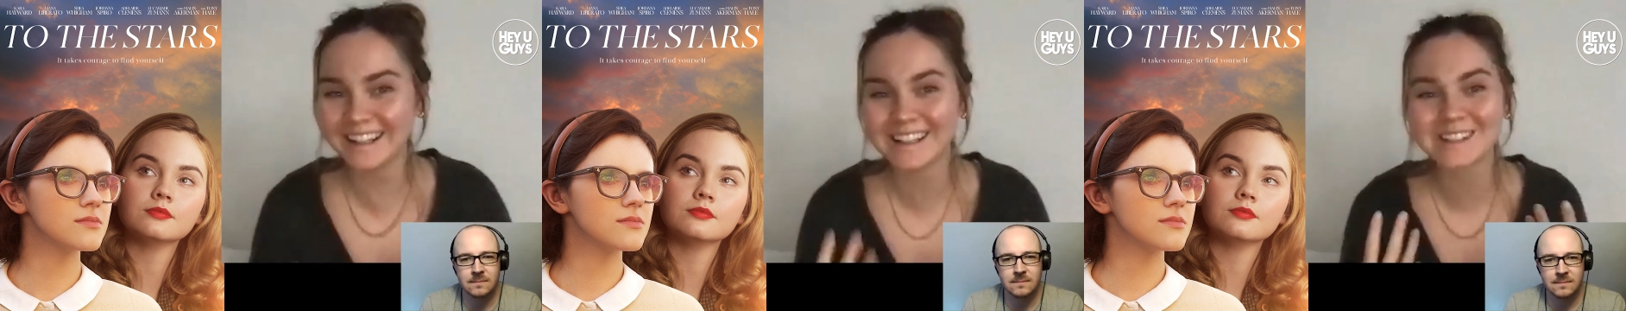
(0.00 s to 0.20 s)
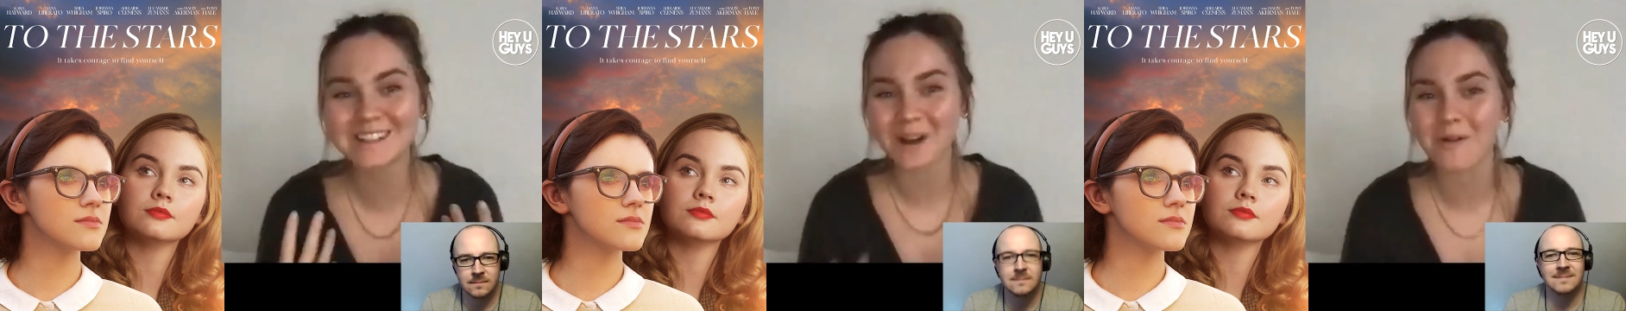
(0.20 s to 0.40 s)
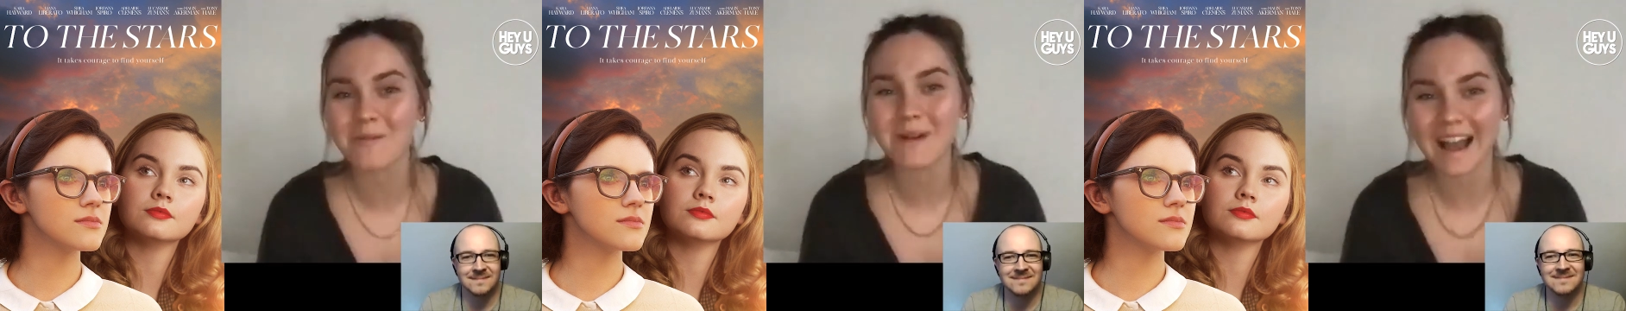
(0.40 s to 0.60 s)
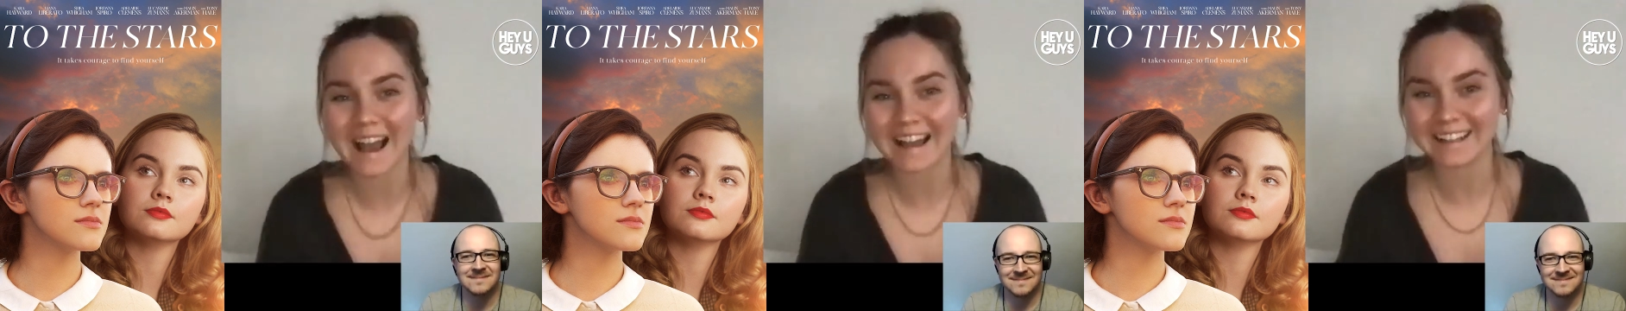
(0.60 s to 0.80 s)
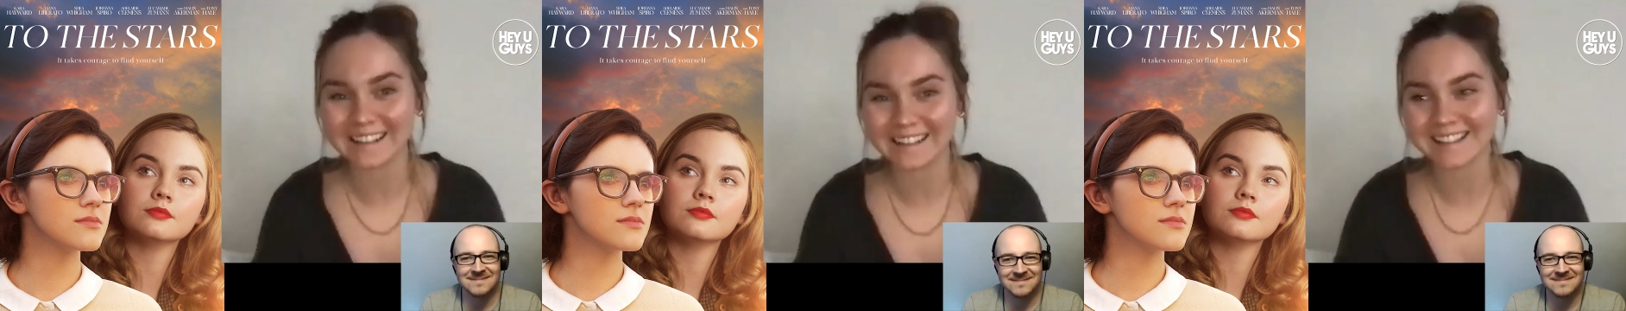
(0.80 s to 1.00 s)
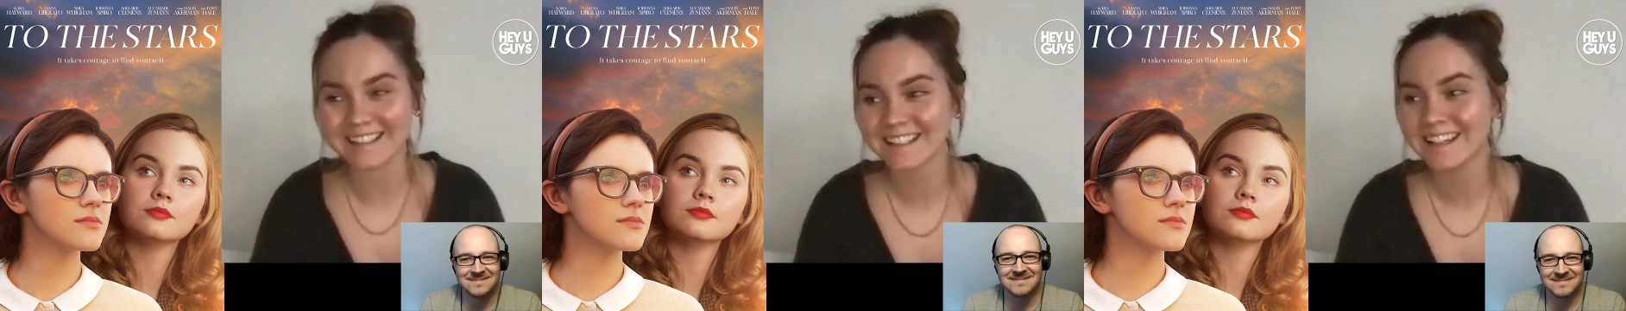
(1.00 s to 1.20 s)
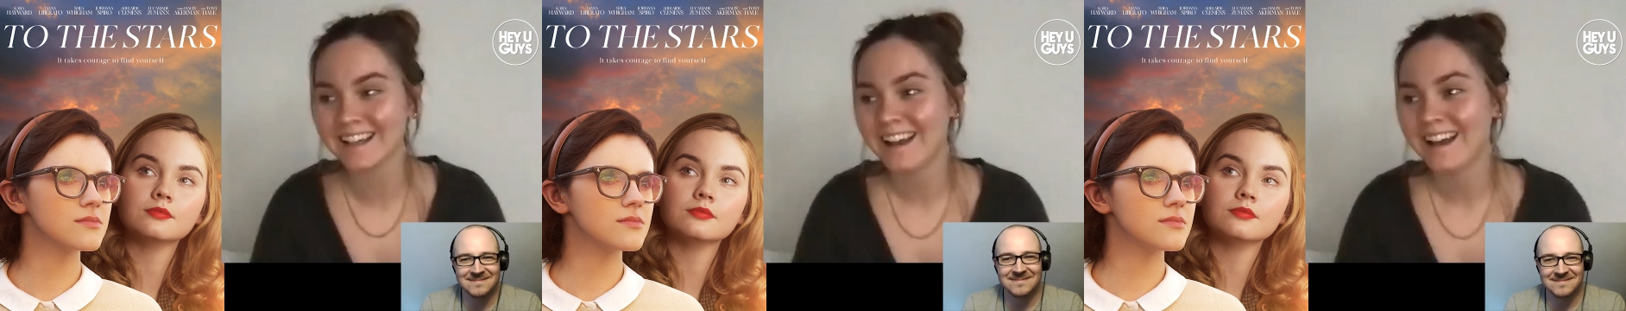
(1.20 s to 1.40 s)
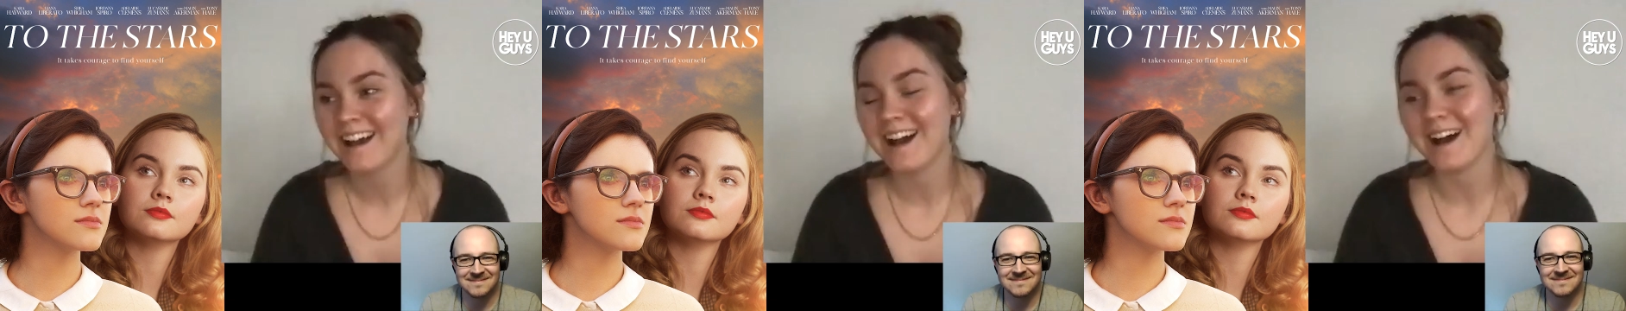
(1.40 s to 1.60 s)
Speaker 1: so bad and
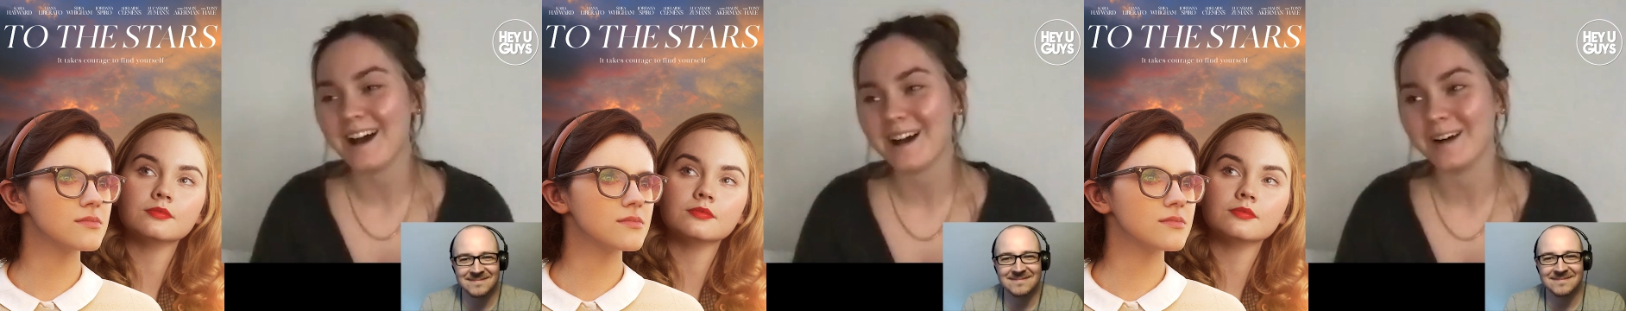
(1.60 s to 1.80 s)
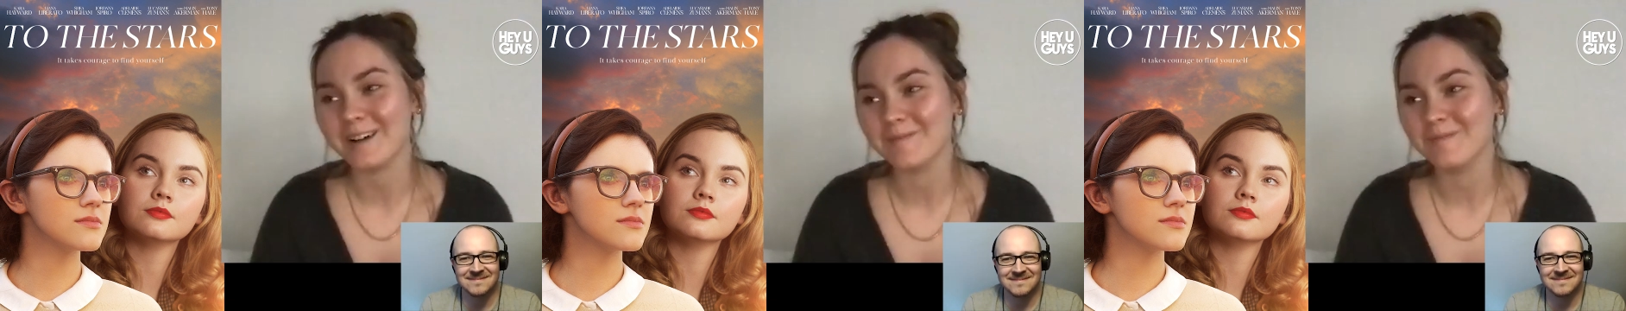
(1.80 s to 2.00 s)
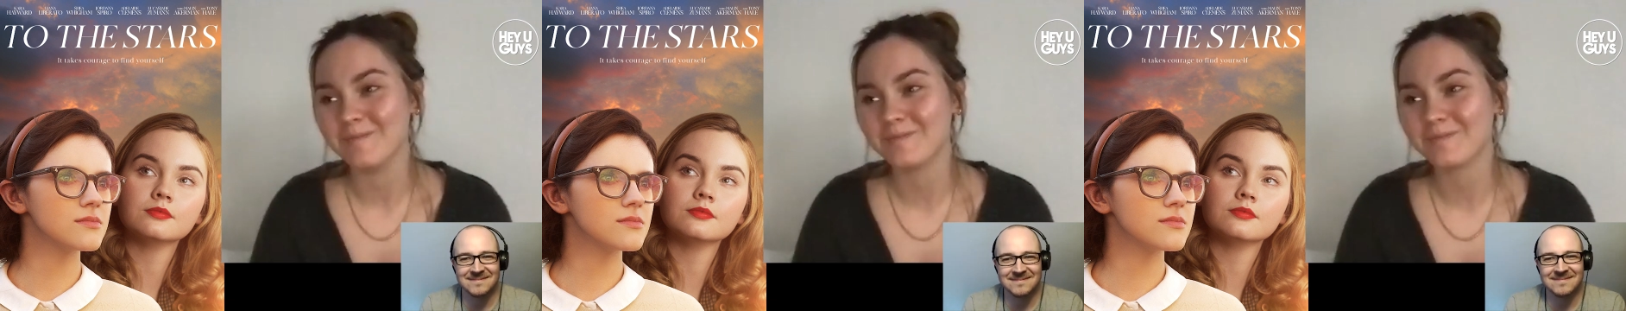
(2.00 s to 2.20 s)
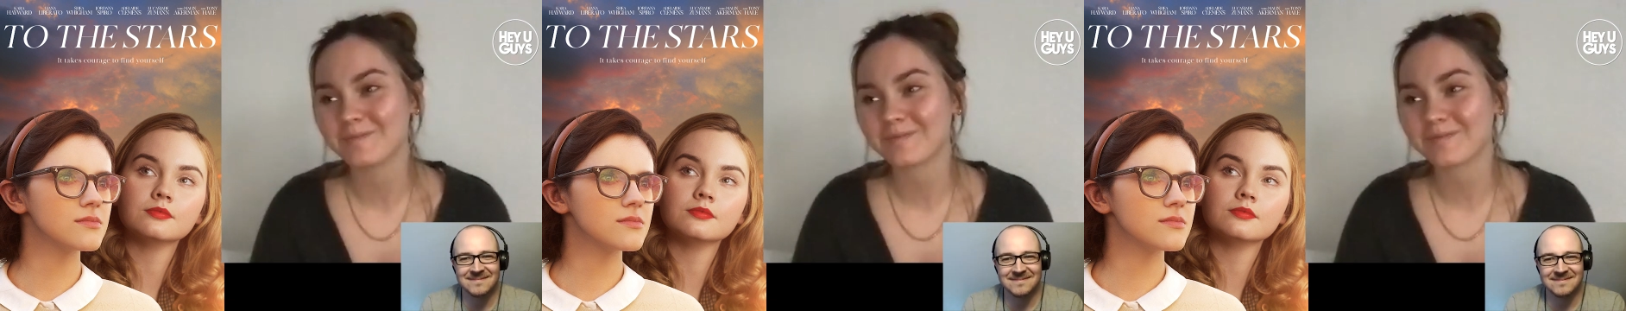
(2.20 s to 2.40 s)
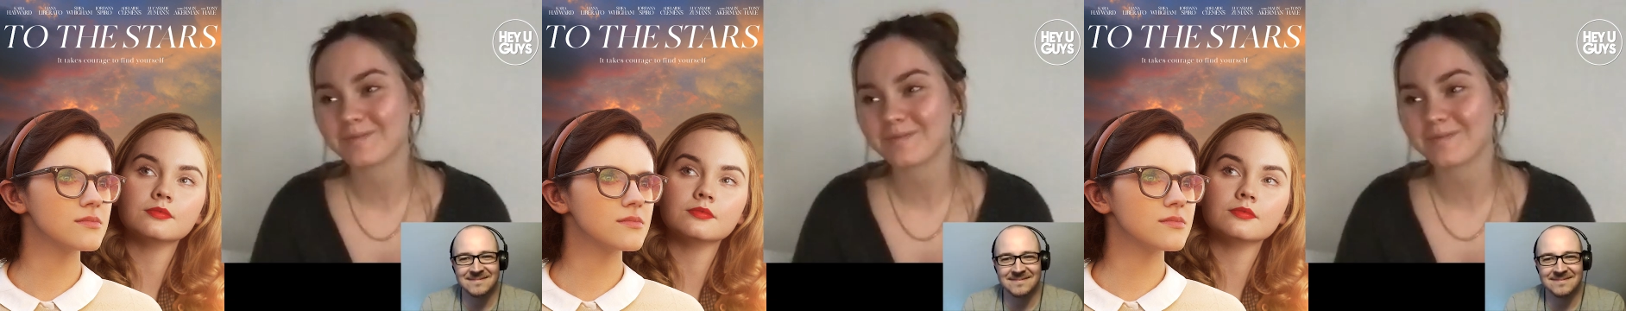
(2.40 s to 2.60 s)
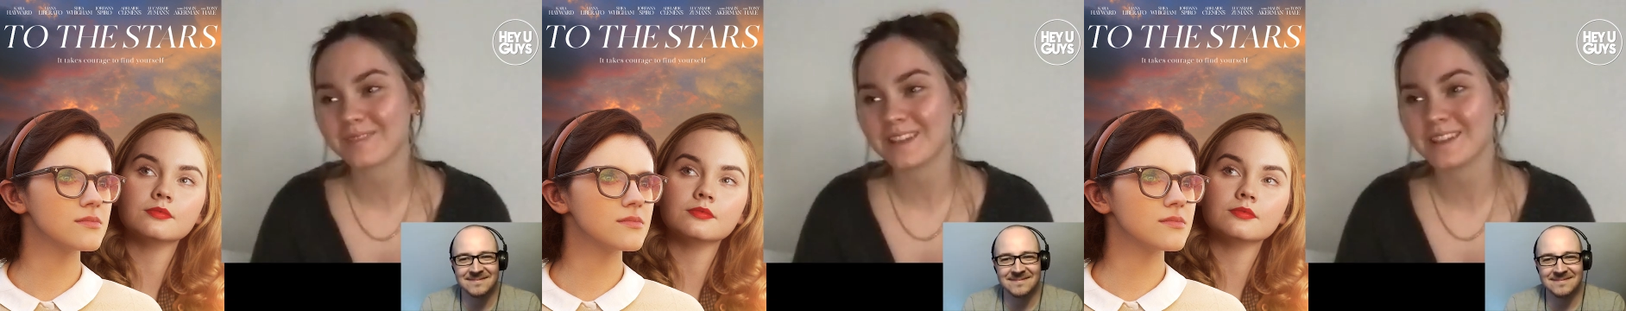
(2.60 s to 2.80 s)
um and